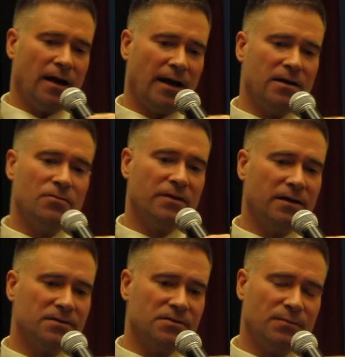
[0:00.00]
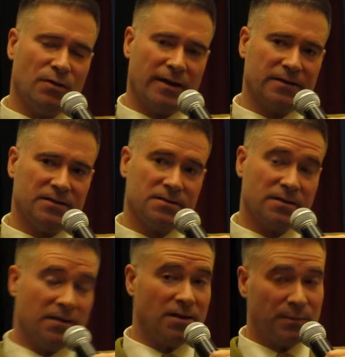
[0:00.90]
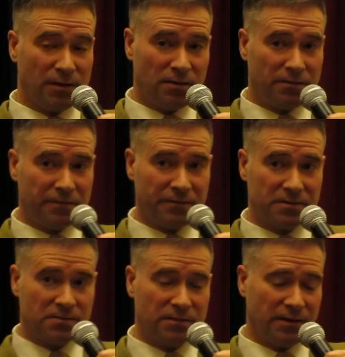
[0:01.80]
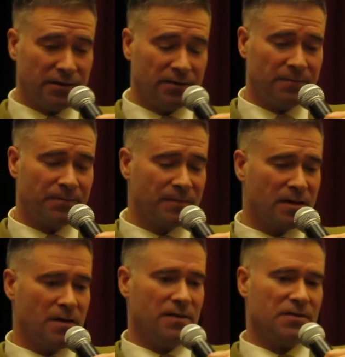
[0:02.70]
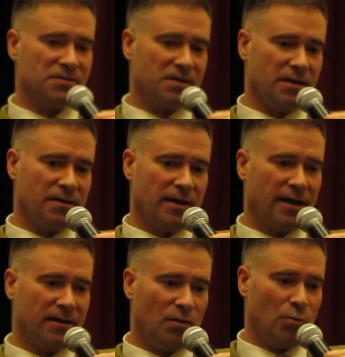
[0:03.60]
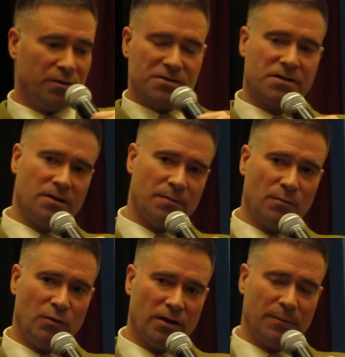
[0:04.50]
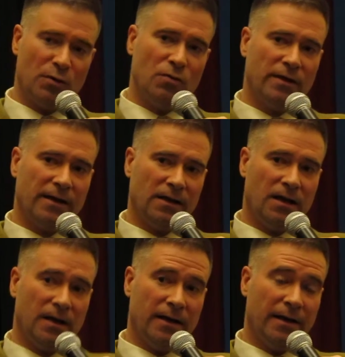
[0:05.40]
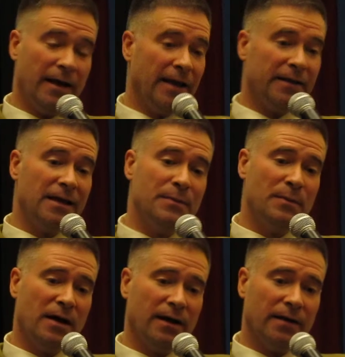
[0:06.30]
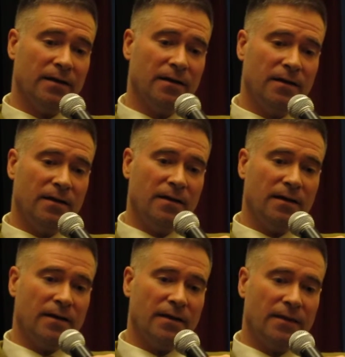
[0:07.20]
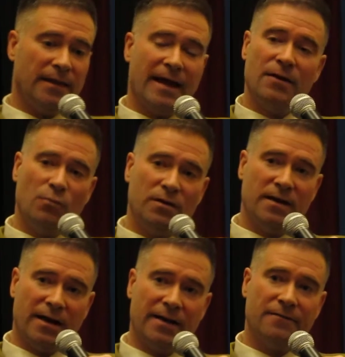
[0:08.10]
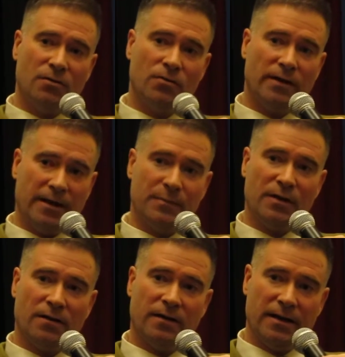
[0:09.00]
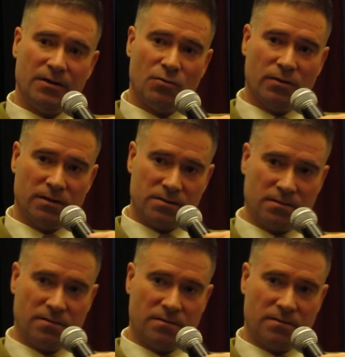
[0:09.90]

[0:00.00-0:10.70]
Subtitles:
I don't think it's good practice in the middle of a fiscal year to say that we're gonna pull that line. And keep in mind, that would not have hurt NPR headquarters.